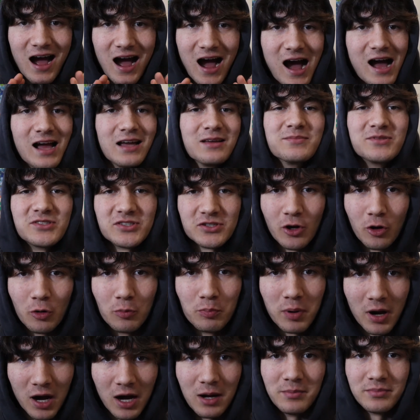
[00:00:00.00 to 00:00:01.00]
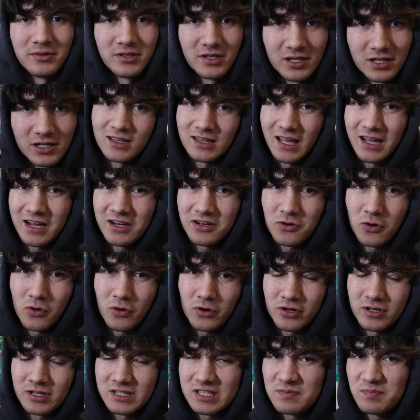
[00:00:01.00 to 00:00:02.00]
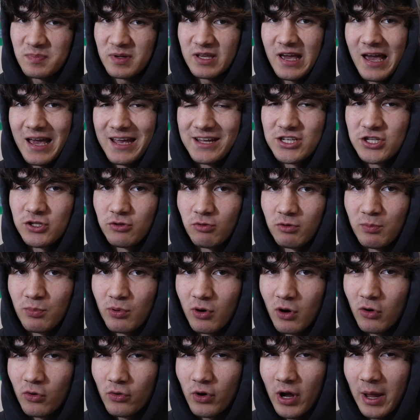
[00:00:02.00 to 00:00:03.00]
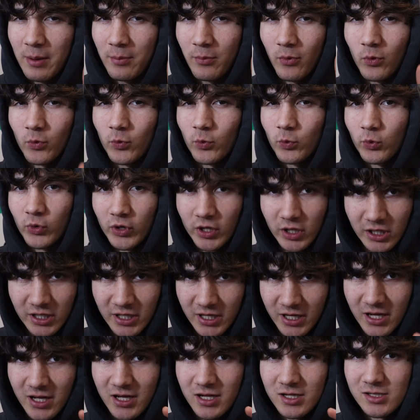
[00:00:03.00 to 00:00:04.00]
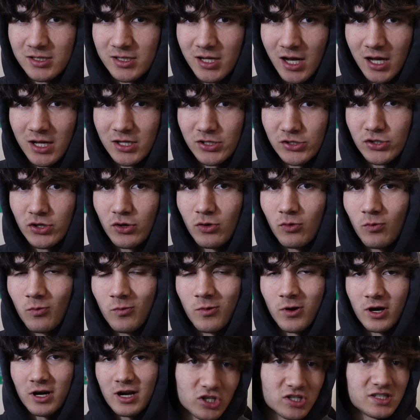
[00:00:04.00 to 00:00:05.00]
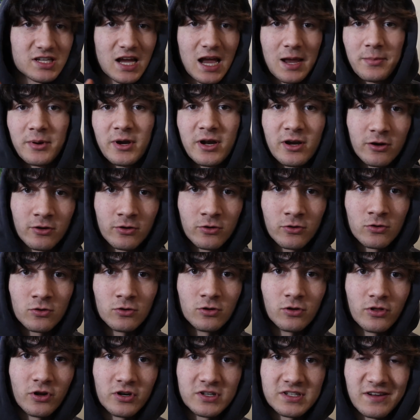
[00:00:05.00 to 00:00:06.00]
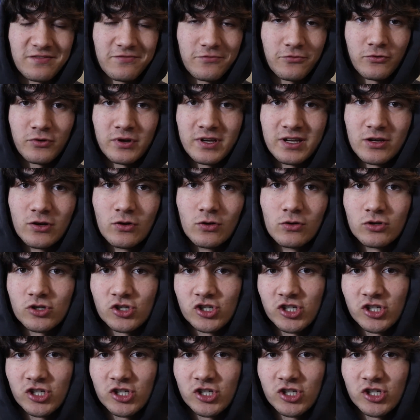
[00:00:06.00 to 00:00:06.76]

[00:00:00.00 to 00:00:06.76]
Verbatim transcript: I am so pumped. Layne Norton's P H three program really does work. Just type it into Google. There's a free Google